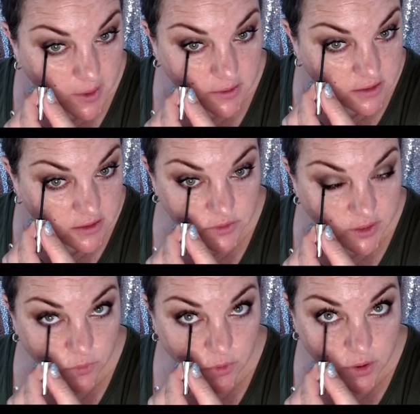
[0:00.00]

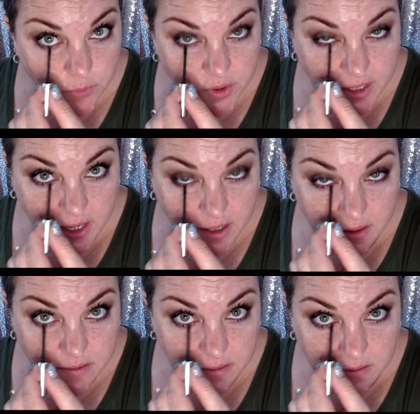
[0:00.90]
literally woke up one day
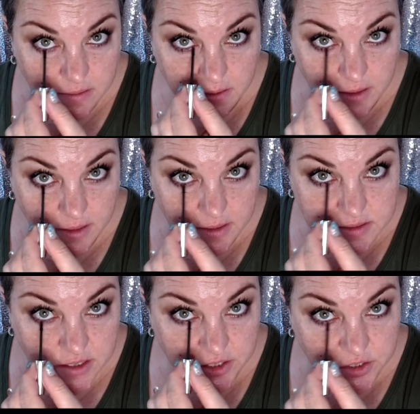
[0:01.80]
and it
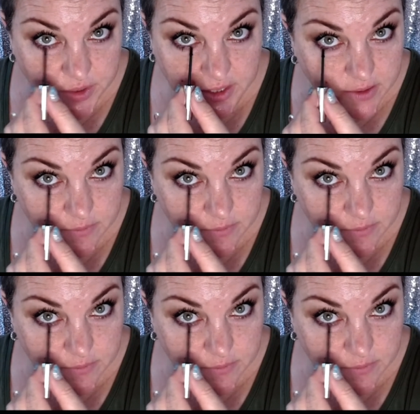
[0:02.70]
started doing it.